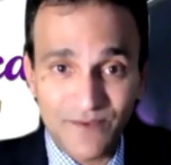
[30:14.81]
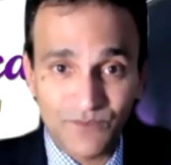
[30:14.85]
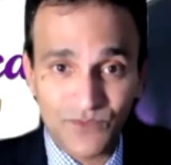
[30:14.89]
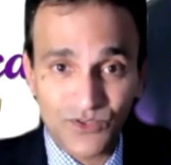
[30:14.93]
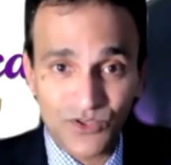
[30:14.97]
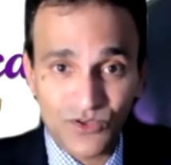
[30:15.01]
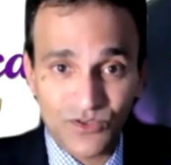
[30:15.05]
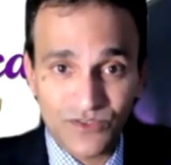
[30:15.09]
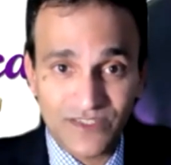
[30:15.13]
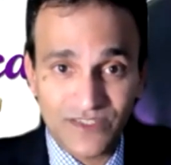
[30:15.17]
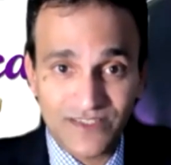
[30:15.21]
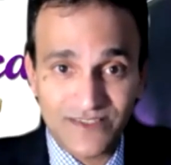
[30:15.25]
So
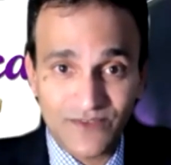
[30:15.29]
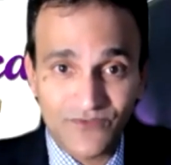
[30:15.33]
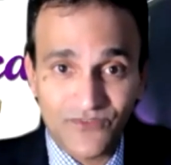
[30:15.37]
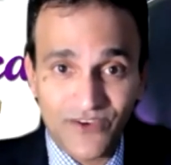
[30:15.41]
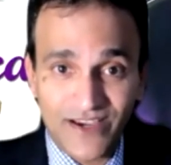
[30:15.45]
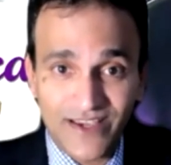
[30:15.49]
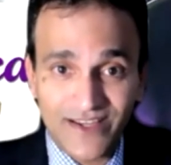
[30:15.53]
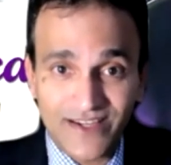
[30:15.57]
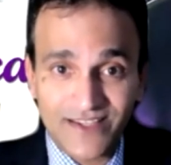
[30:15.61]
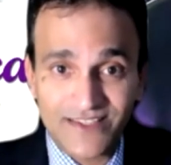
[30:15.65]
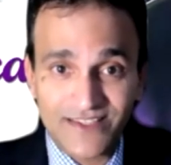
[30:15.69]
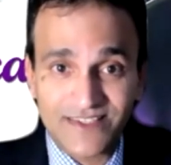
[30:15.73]
the
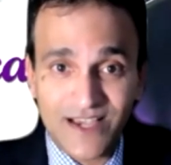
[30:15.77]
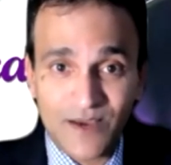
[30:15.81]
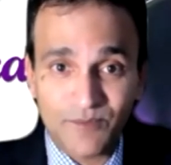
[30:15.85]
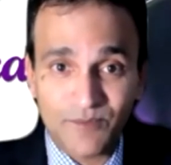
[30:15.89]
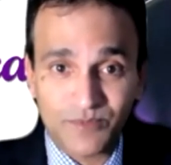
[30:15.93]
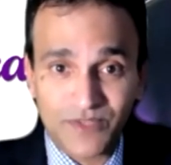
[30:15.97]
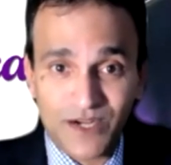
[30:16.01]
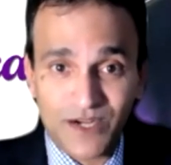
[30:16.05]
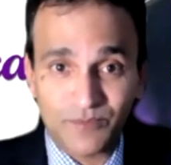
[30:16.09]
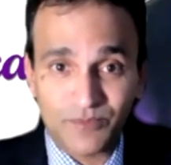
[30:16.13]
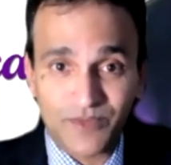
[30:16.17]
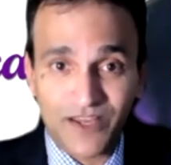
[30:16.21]
virus jumped
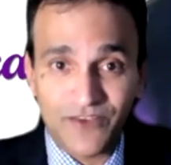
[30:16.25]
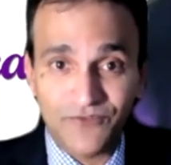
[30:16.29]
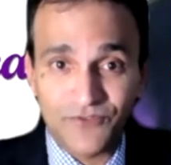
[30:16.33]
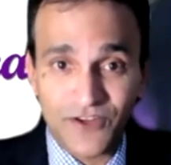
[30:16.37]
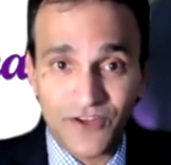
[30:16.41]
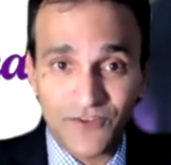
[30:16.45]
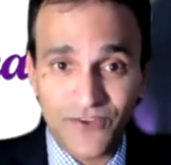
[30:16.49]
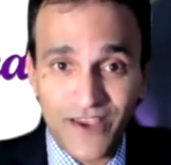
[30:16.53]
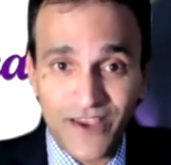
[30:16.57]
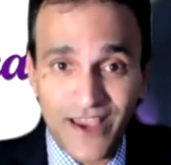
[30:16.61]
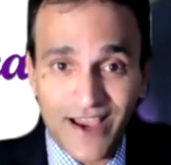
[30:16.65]
up everywhere.